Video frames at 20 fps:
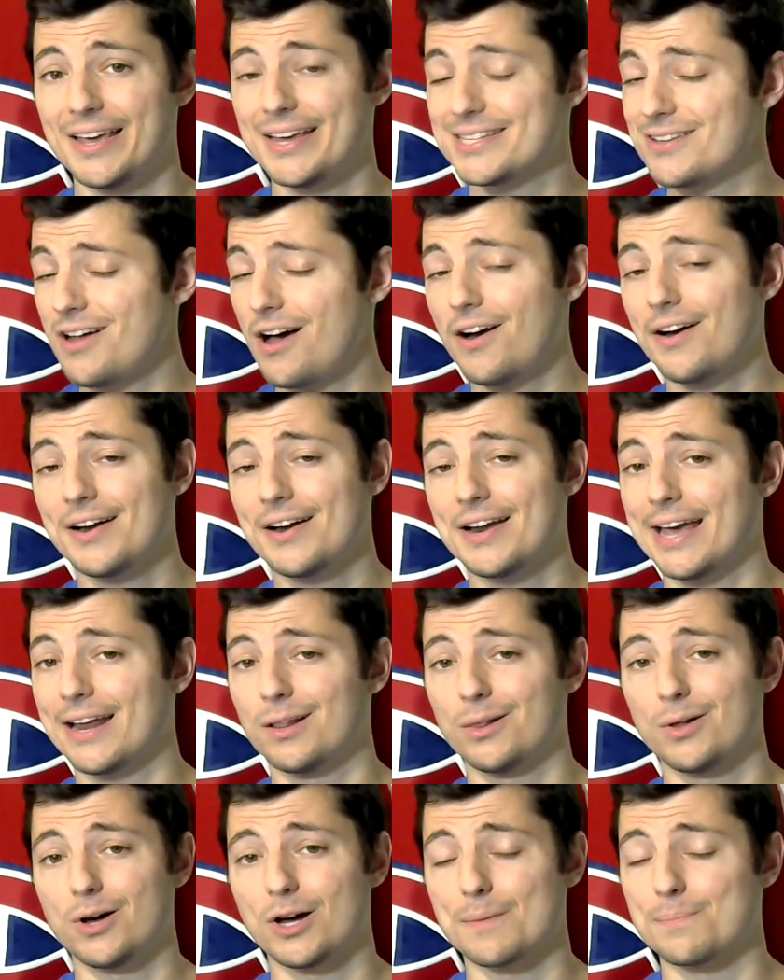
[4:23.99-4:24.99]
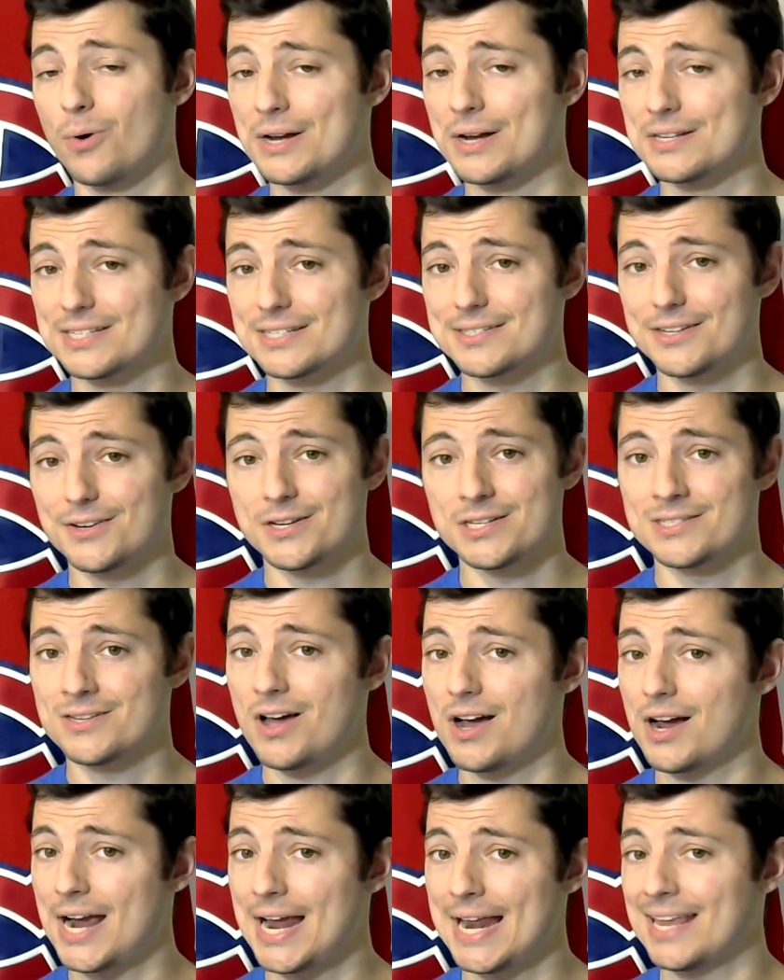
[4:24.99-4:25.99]
He's not going to get a lot of points this year. He's
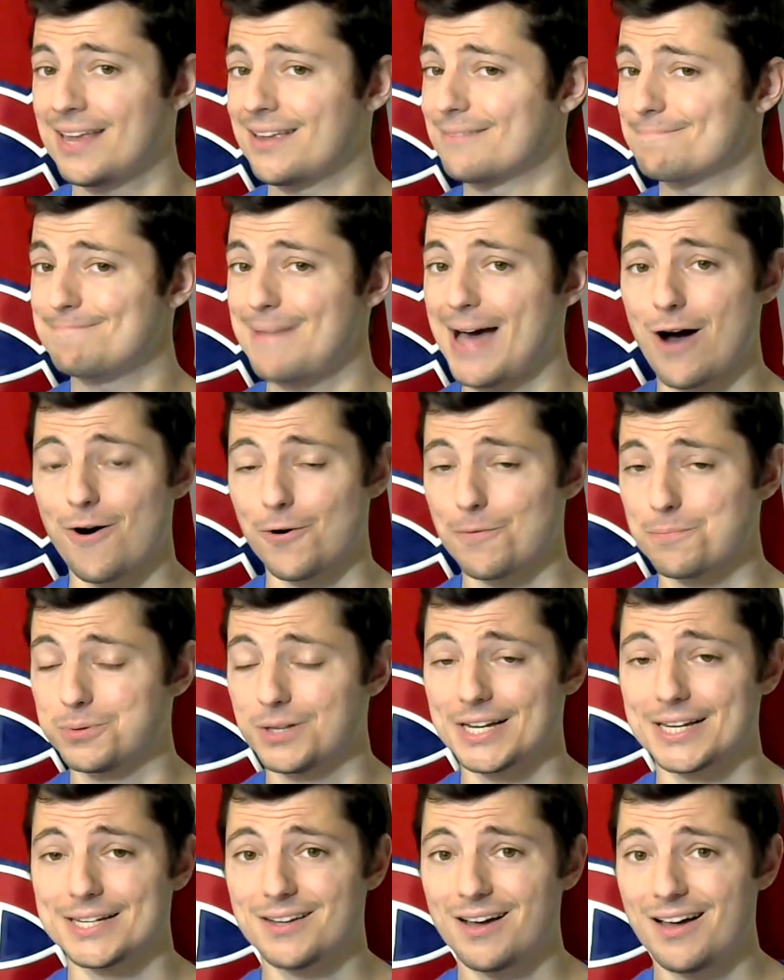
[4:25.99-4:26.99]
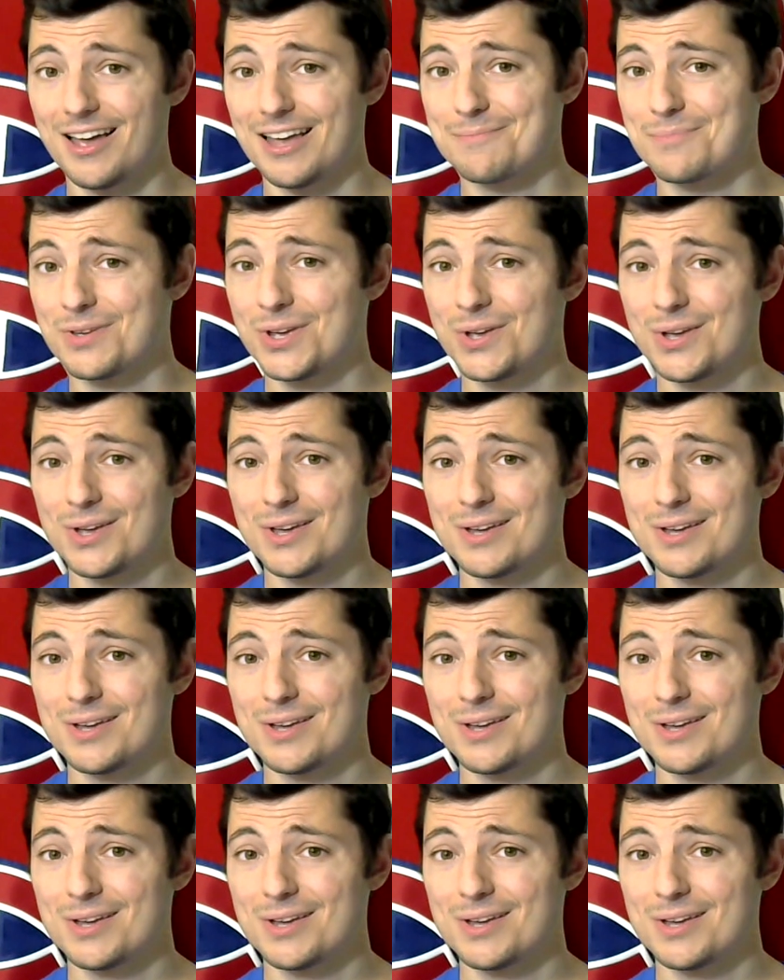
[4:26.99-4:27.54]
not getting power play time.